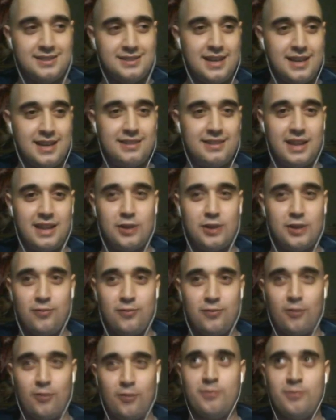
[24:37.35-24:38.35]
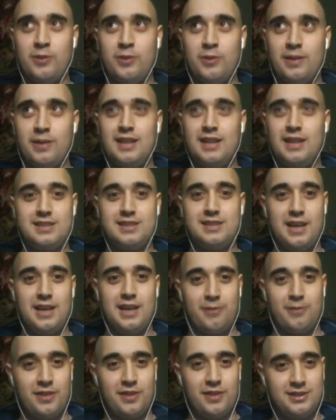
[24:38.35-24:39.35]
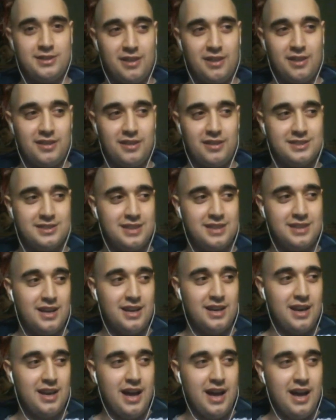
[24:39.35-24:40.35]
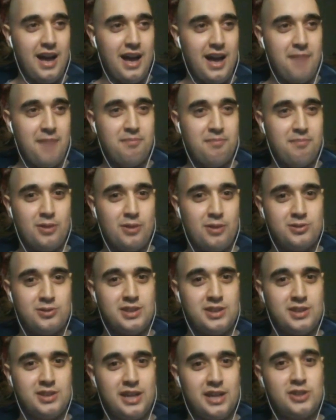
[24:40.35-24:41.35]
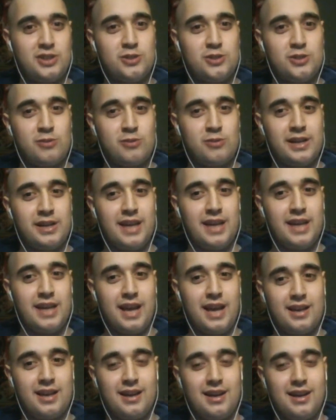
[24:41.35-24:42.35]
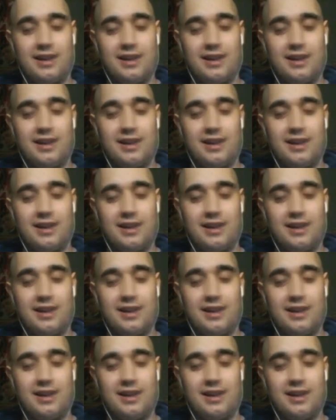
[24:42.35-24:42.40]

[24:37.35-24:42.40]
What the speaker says: and thank you for viewing and staying with us on this most intriguing